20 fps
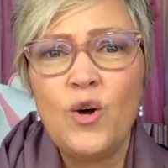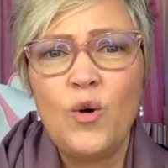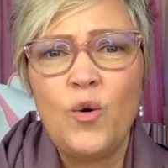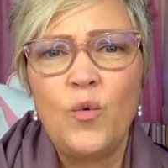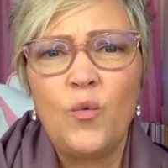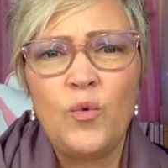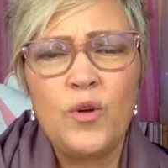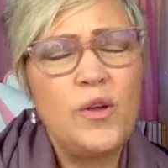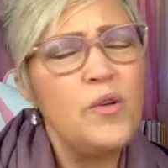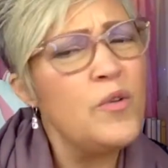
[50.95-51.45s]

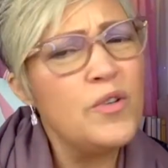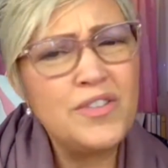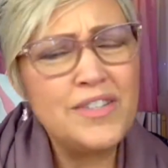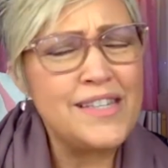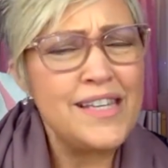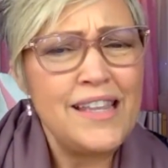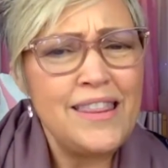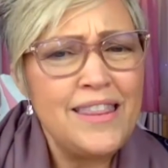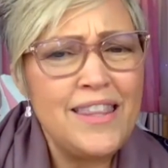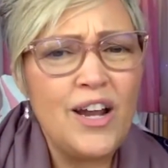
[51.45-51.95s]
we
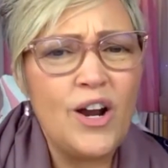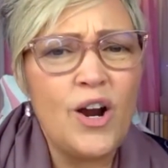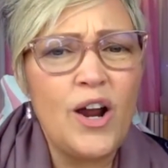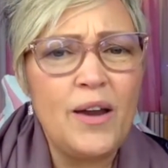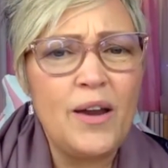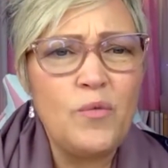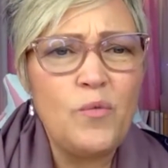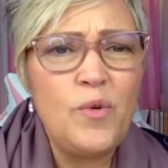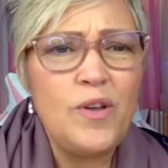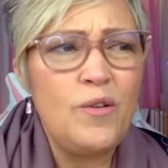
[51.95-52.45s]
sit there
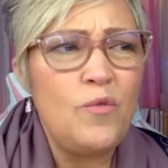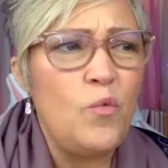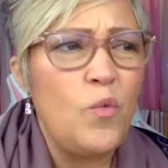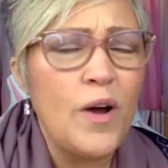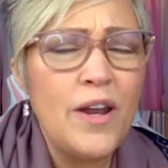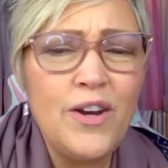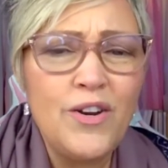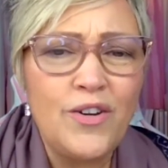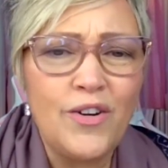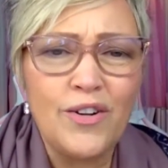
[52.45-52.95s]
and we
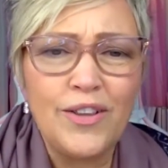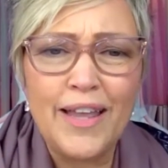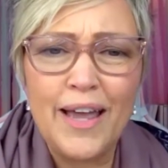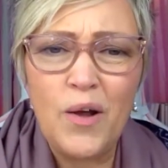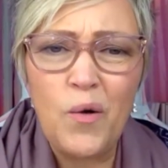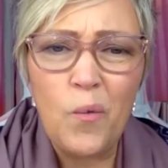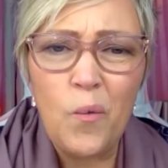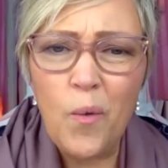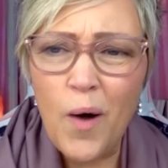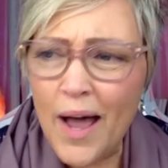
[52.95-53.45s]
wonder, like,
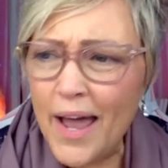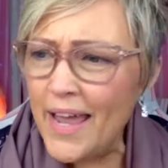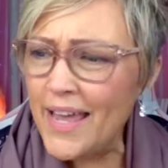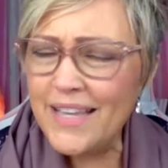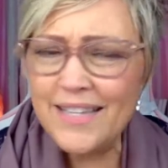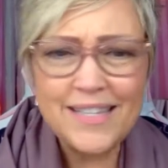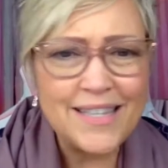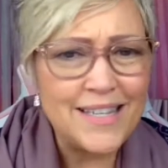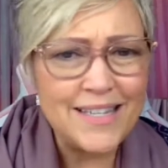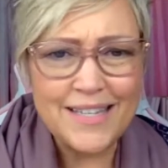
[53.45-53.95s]
why is
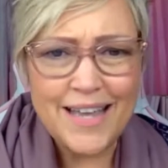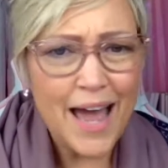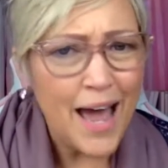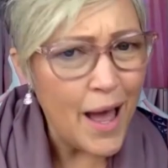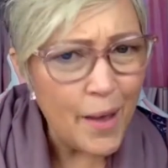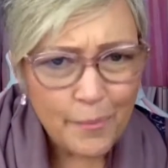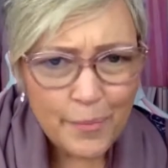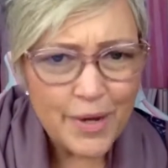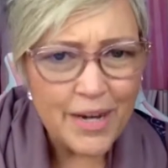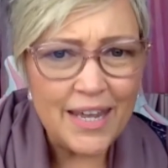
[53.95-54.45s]
this
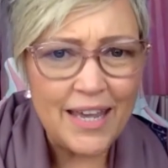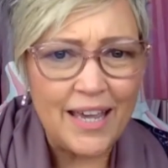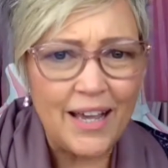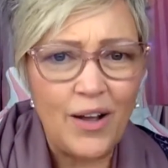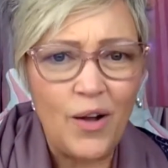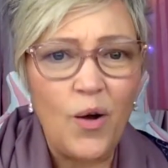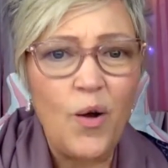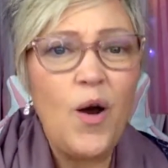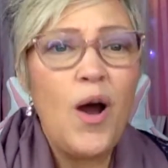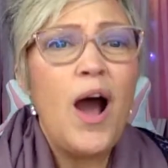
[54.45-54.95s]
happening?
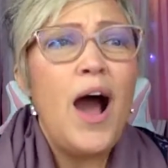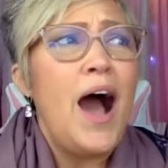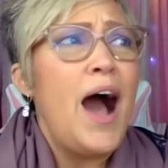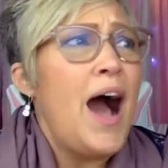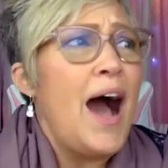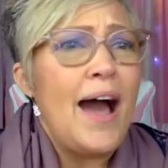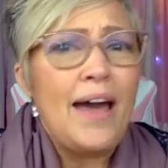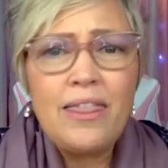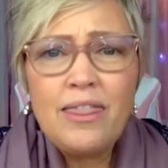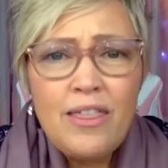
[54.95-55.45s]

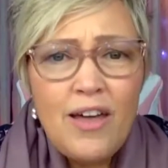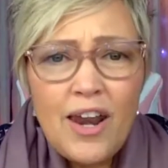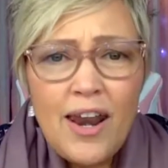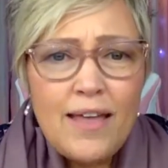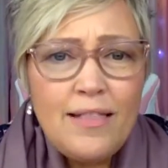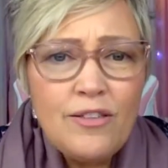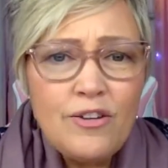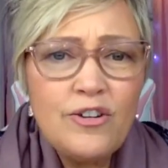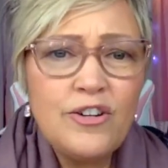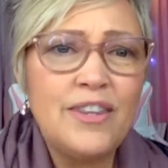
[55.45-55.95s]
I thought I
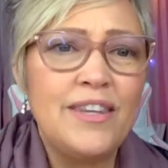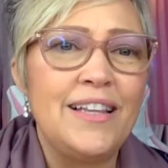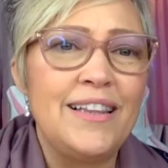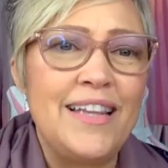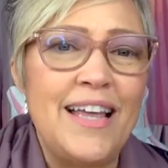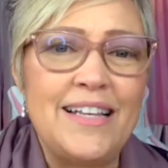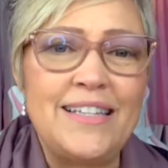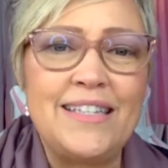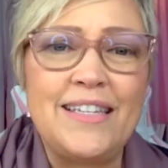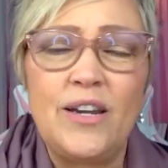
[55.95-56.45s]
learned the
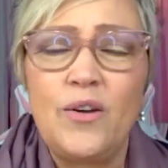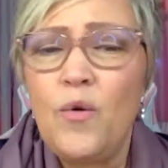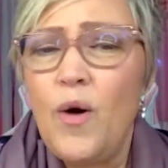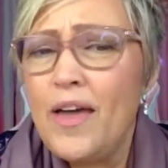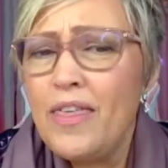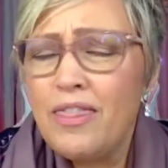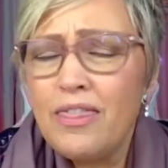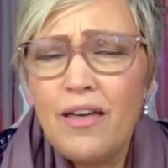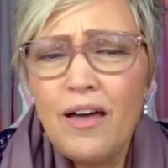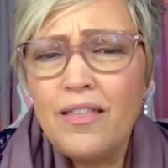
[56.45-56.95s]
lesson. I
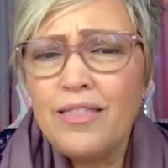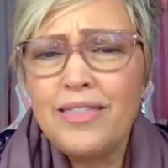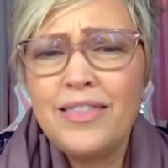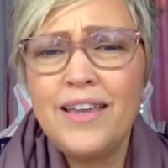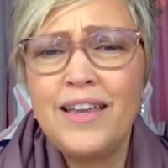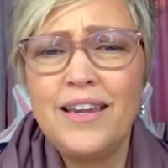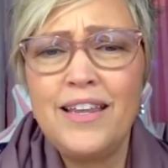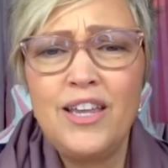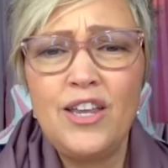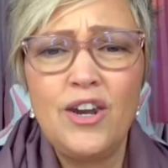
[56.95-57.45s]
thought that,
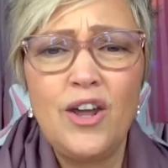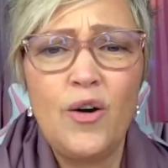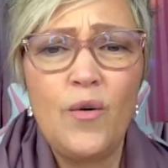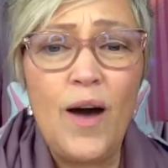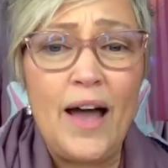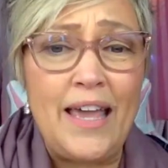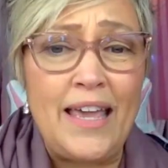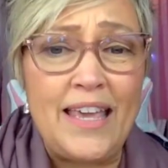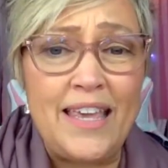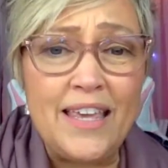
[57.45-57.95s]
I
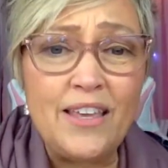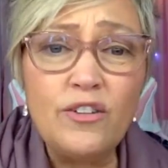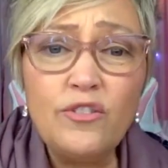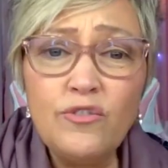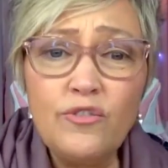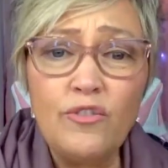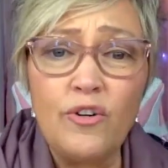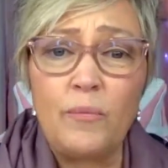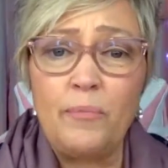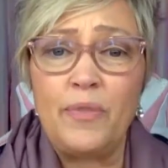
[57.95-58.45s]
healed
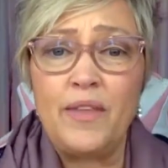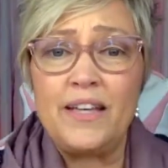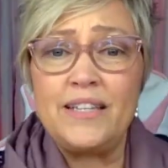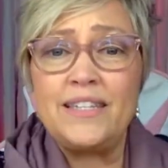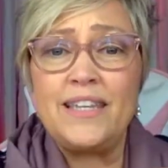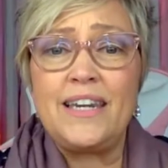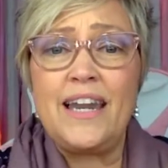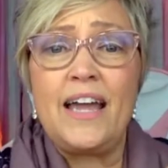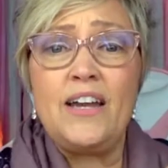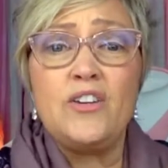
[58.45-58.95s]
from this,
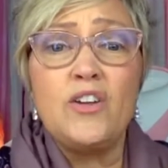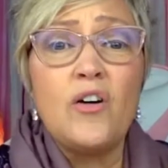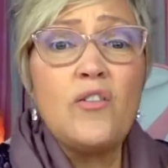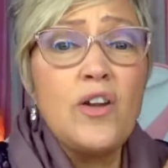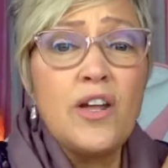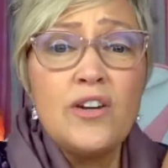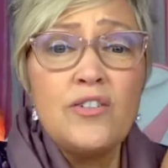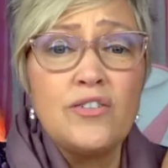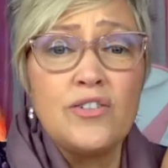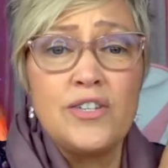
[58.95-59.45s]
and I don't
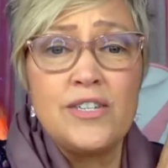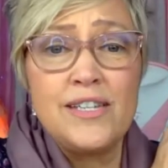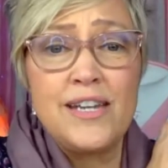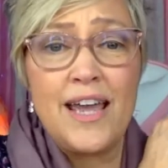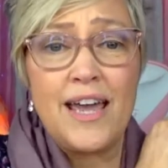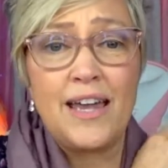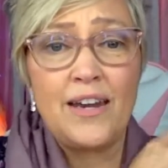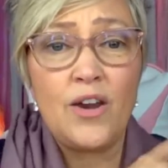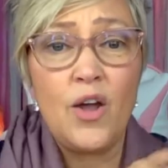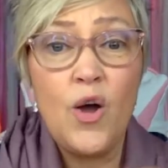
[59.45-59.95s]

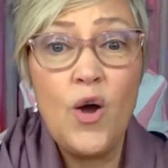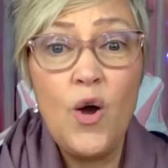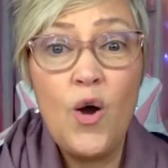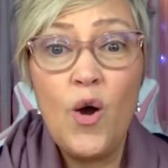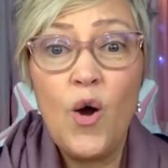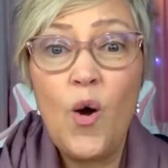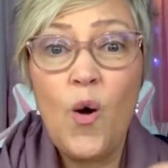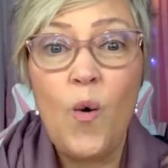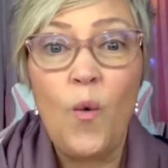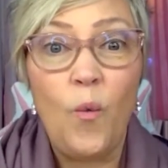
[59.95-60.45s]
understand
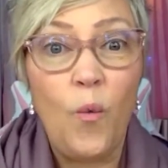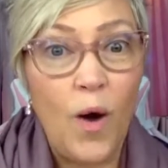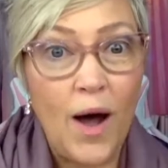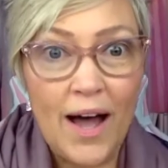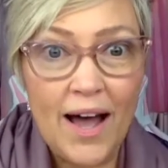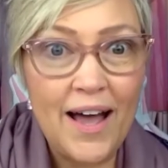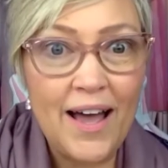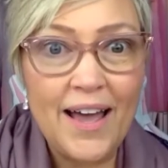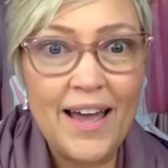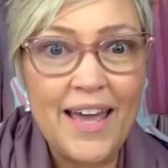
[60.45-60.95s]

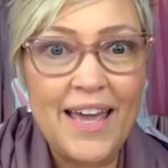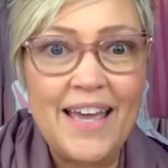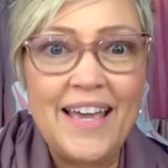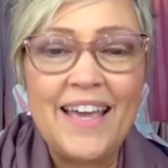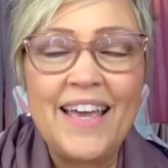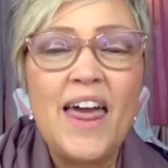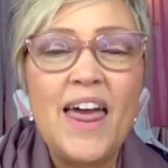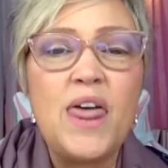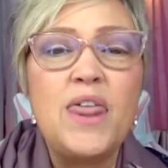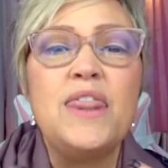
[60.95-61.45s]
why
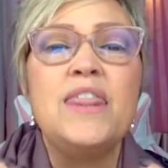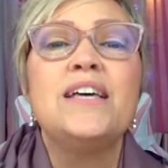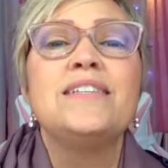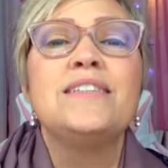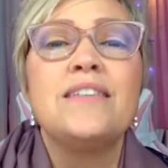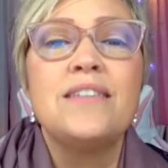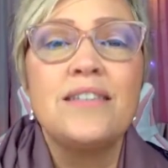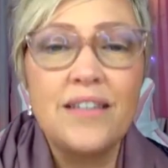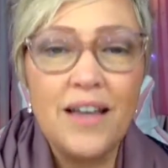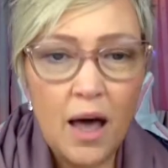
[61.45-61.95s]
this
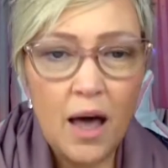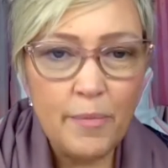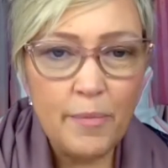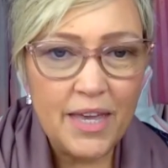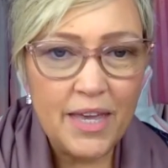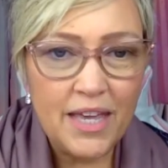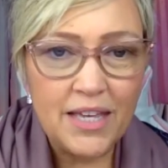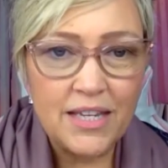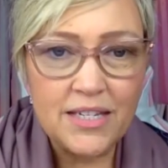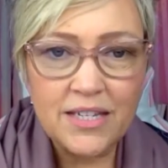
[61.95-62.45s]
is coming
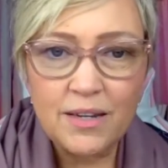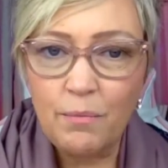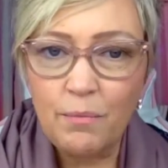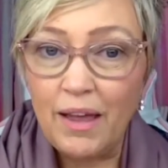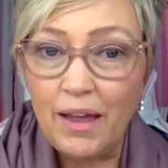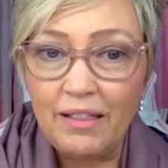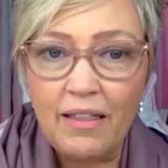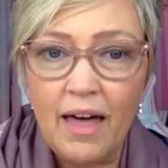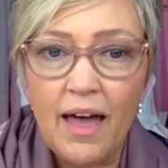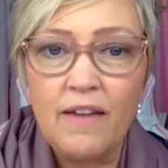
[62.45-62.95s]
into my
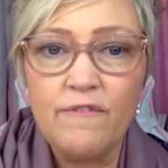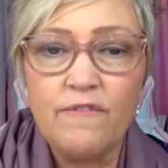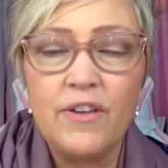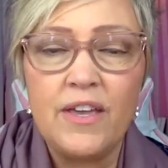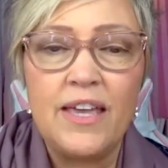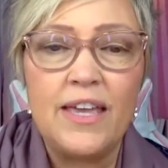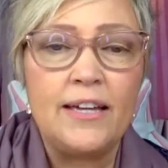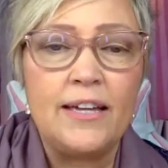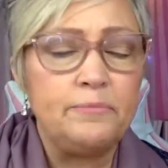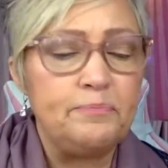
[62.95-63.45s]
life
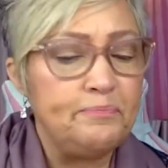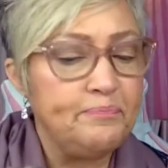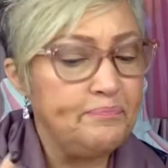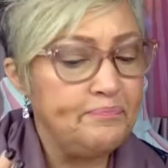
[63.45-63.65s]
again.